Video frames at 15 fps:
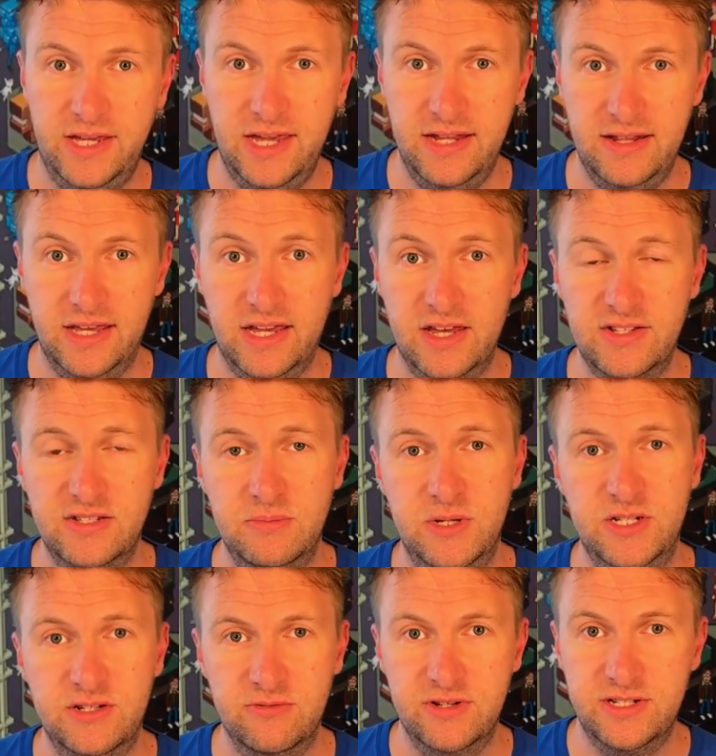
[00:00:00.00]
getting the customer
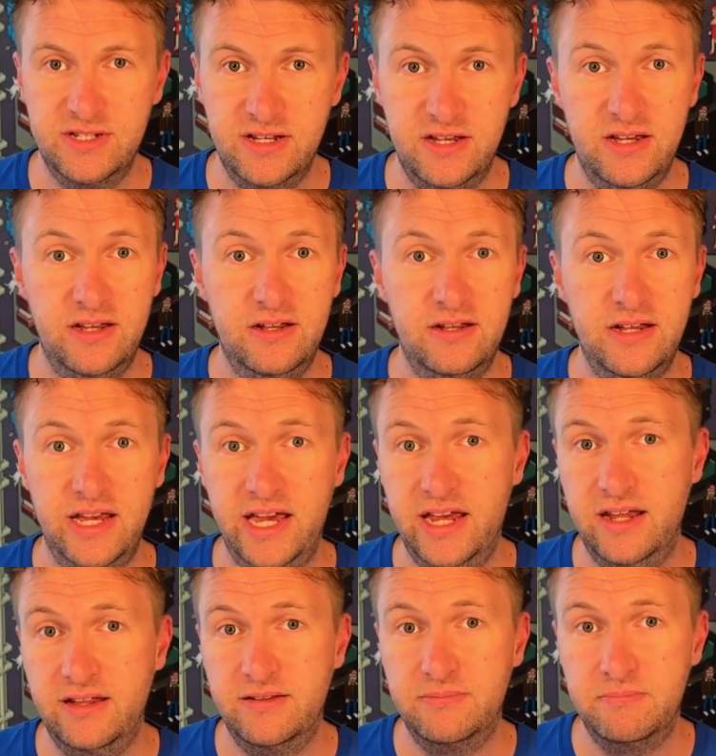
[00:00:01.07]
to return
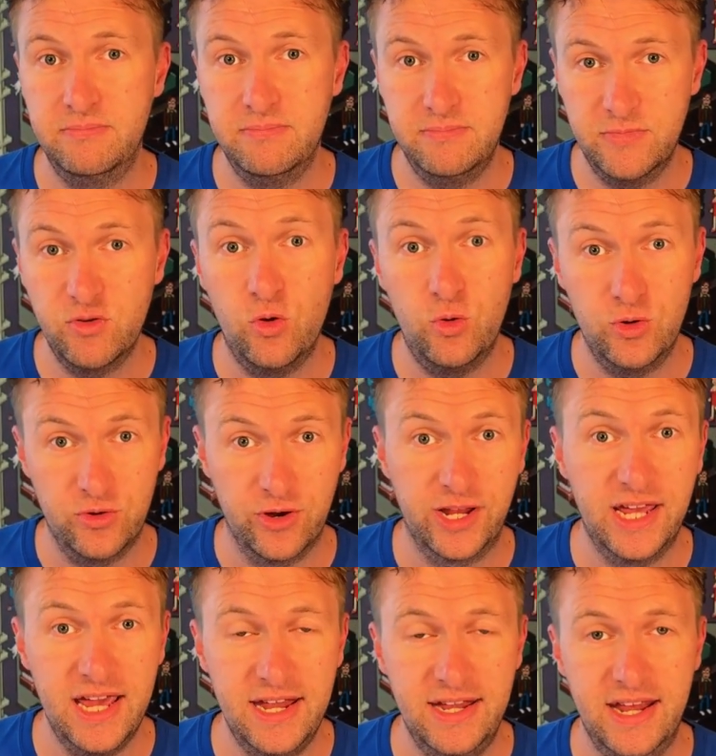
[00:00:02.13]
and order
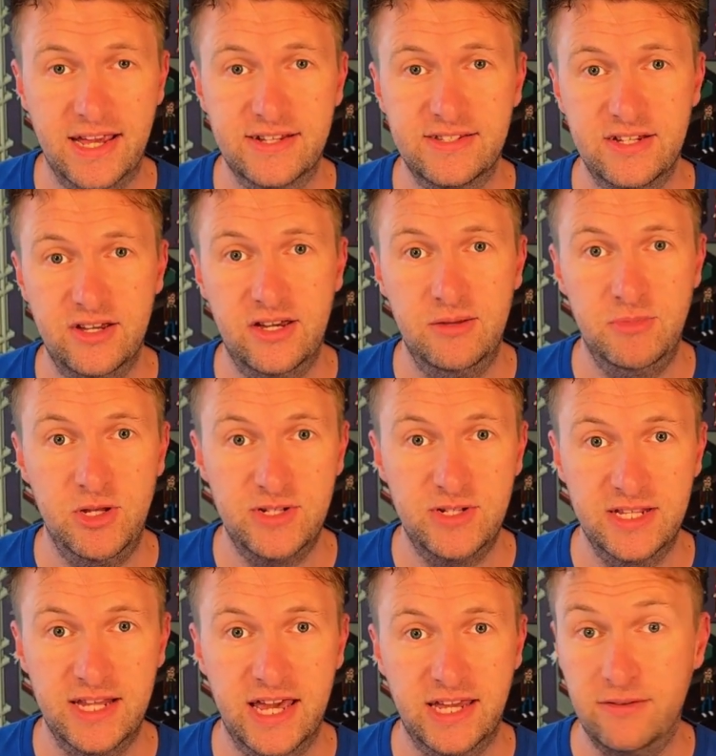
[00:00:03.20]
again next time
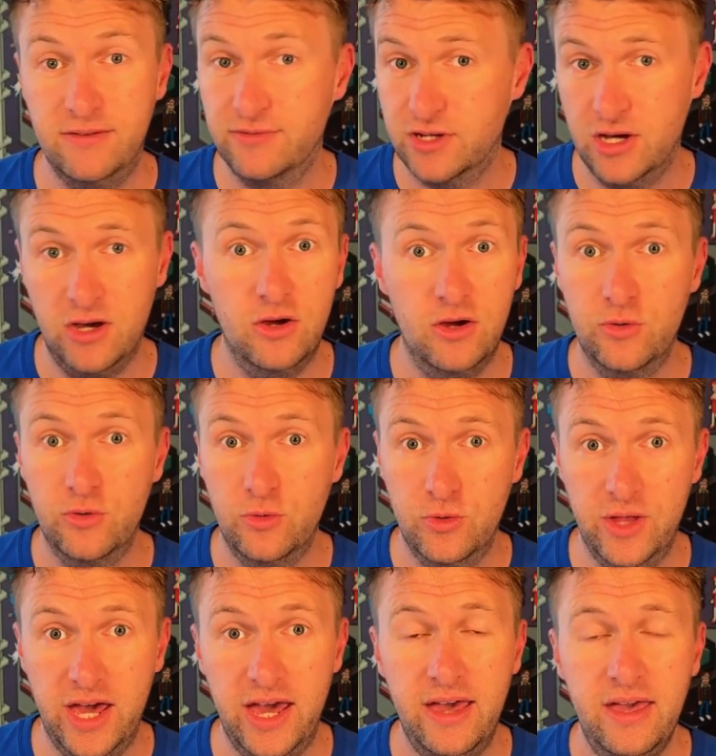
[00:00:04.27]
using that gift card or
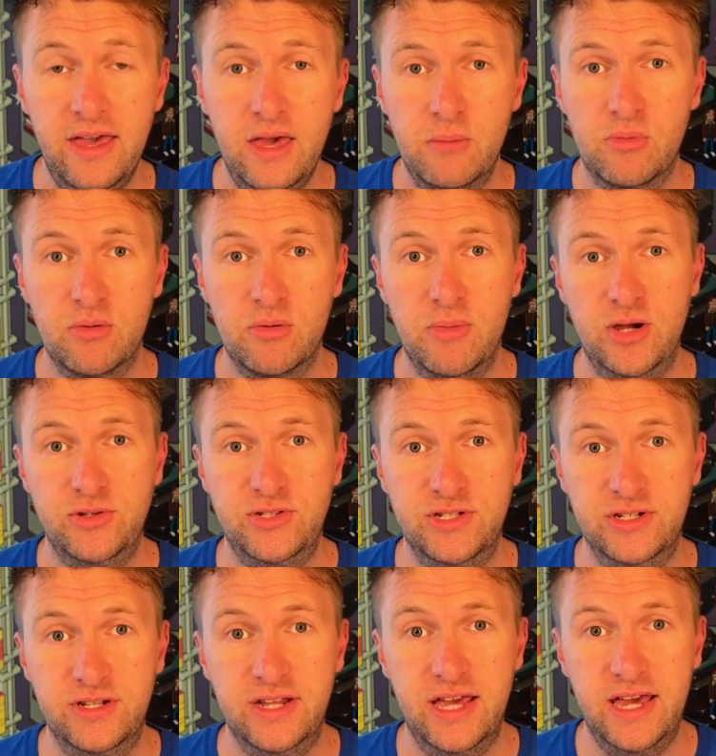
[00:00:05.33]
that
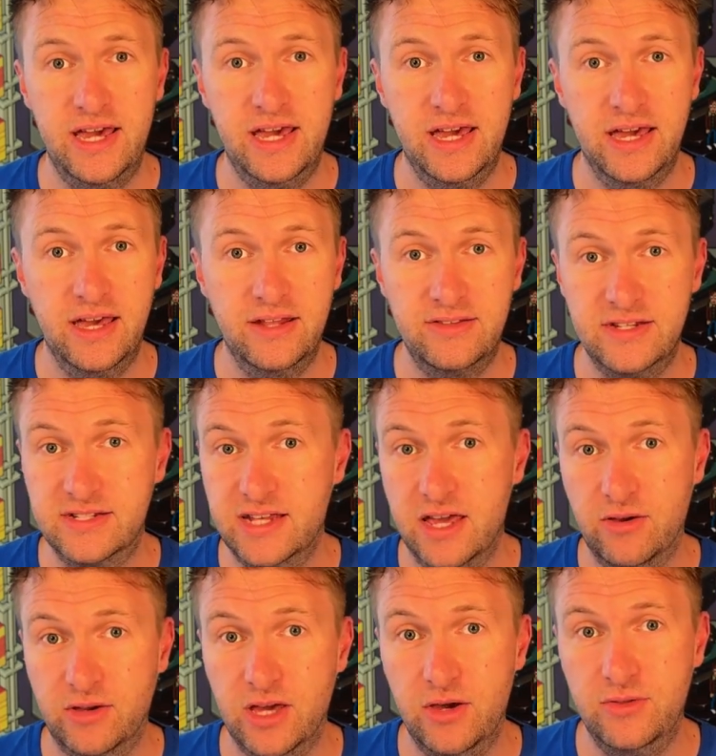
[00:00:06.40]
promotion
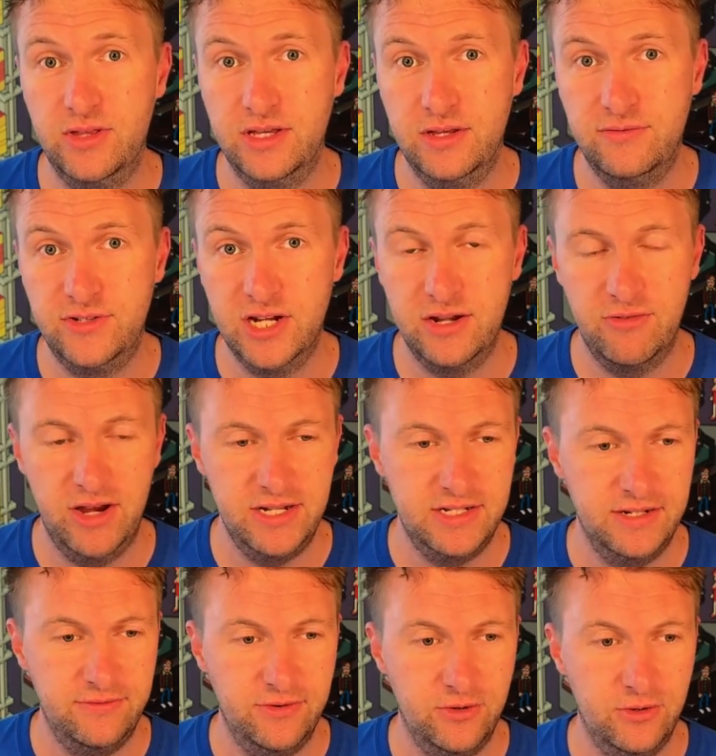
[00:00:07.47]
discount code that you've
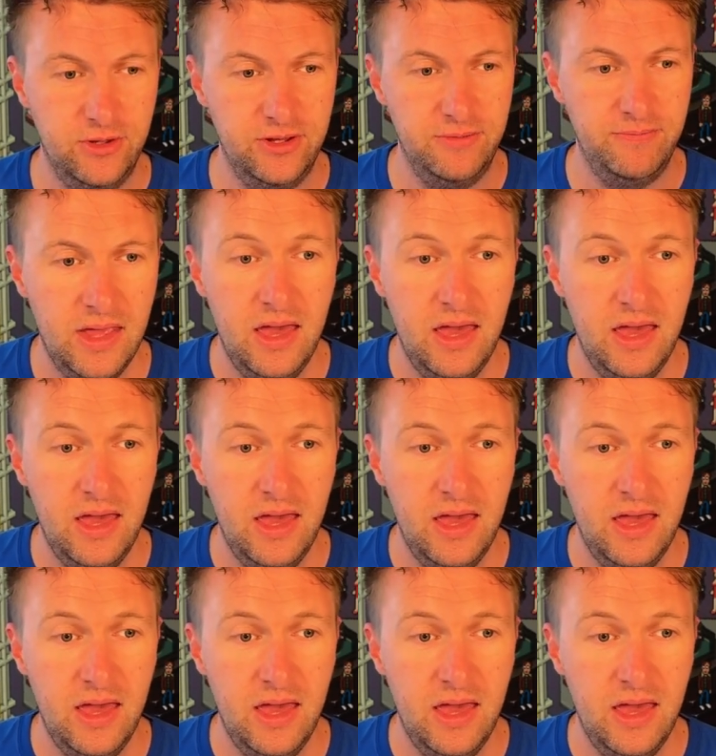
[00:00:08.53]
generated for them.